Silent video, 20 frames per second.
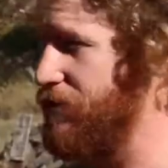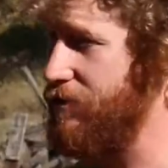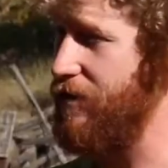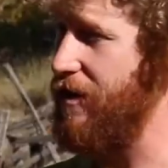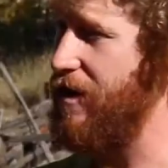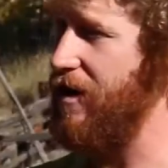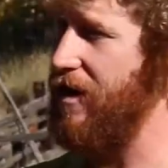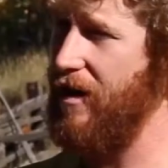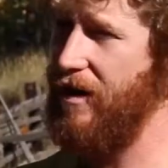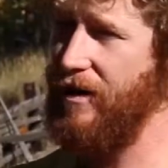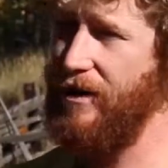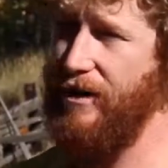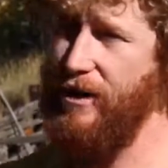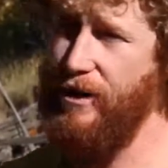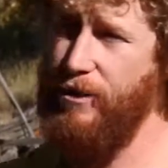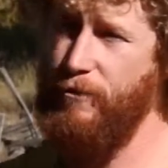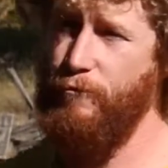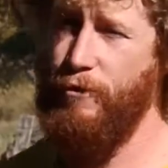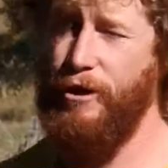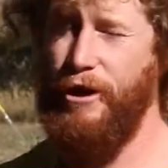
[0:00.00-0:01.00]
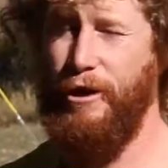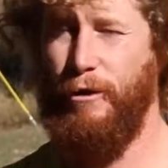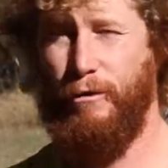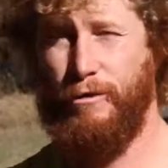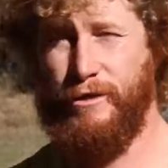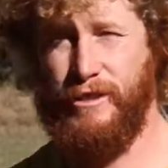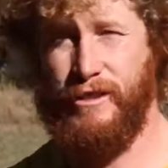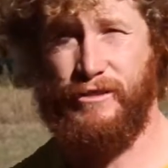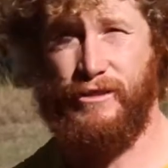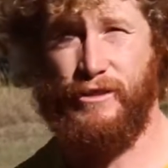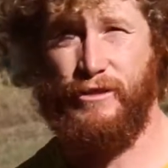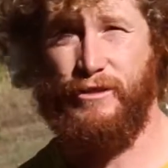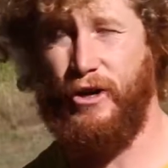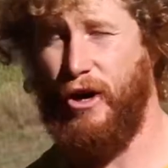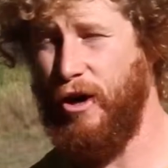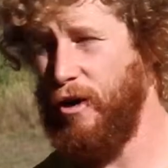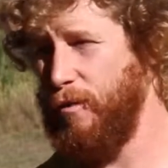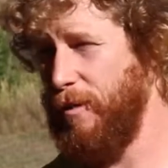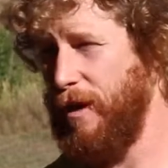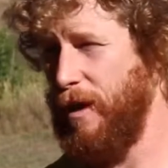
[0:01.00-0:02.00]
straw. He reuses the
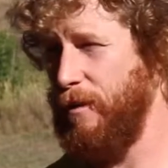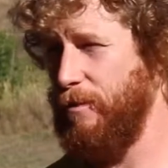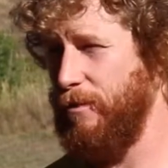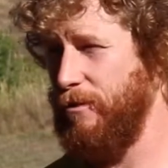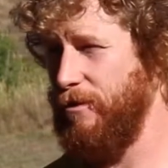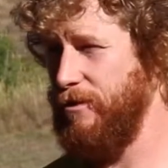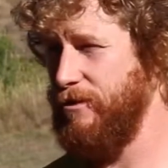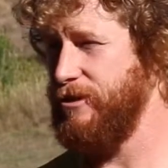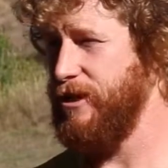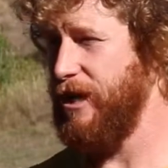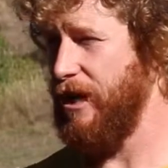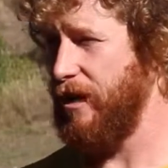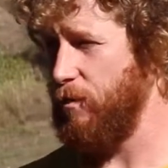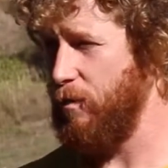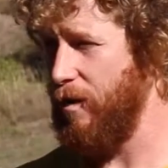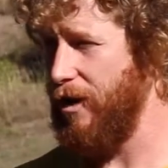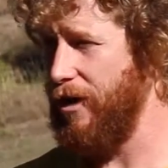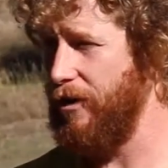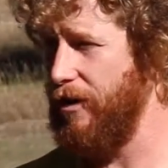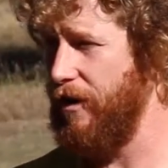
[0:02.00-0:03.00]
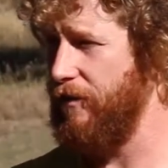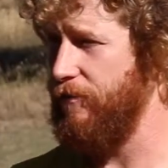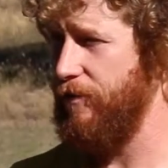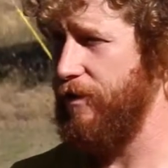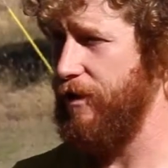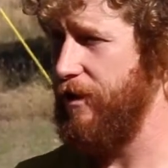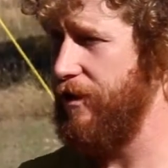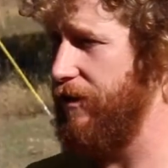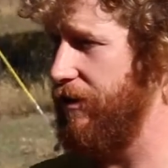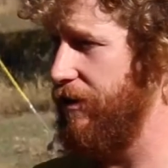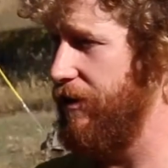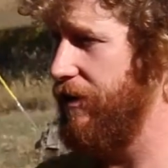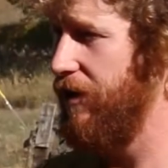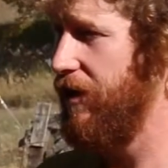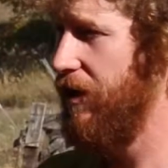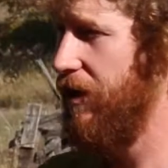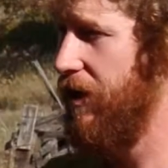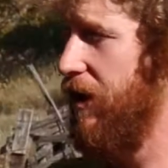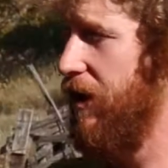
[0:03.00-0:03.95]
tar paper and the chicken wire every year.